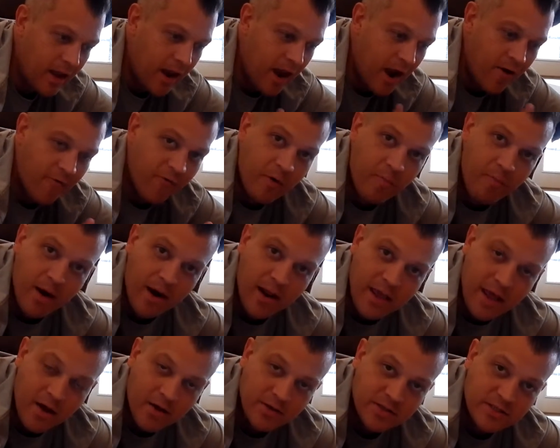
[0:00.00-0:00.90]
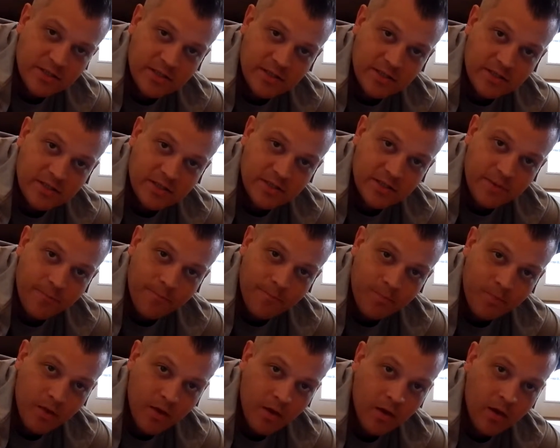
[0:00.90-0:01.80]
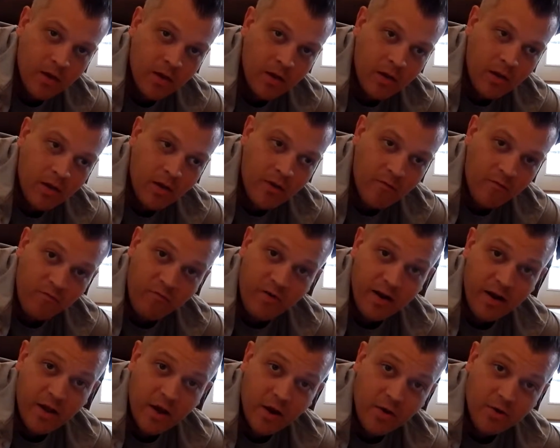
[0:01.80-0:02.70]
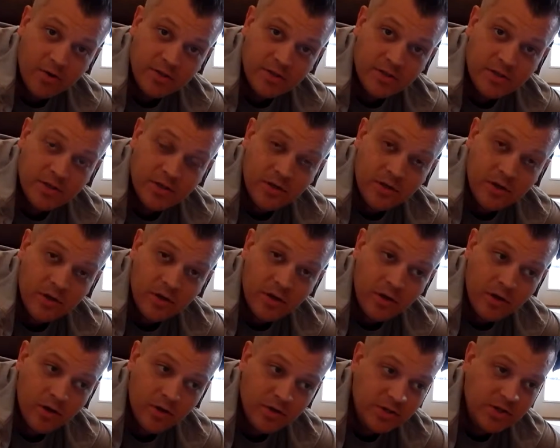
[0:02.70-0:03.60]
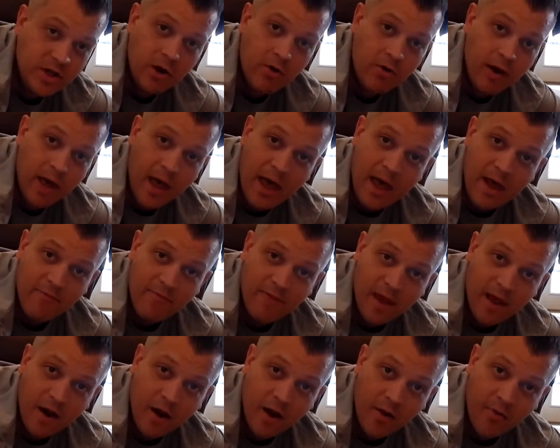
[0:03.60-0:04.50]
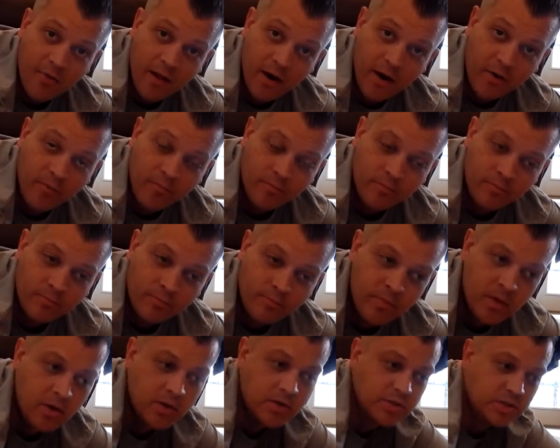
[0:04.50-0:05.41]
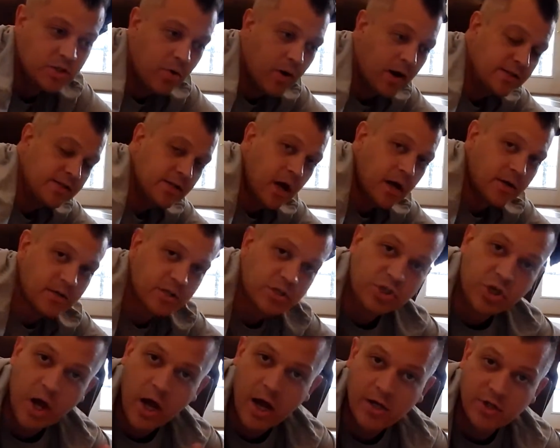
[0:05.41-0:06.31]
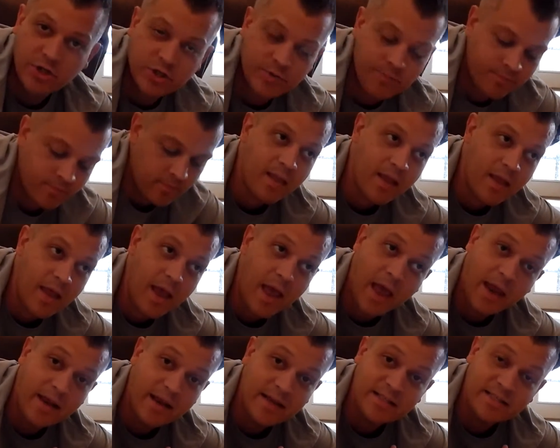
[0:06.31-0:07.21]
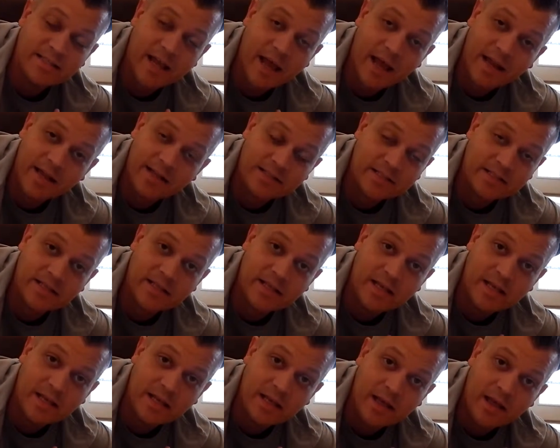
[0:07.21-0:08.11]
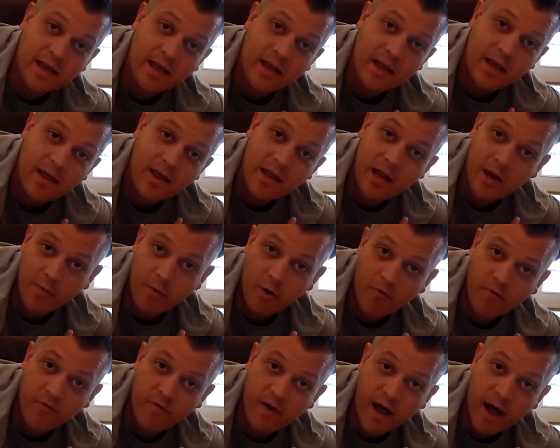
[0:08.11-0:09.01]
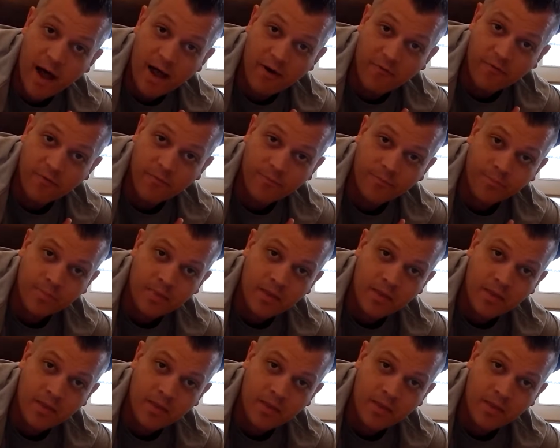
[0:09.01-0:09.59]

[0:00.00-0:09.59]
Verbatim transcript: everybody else's videos don't have that on there. So I talked to Josh and he said it's the Hero 5.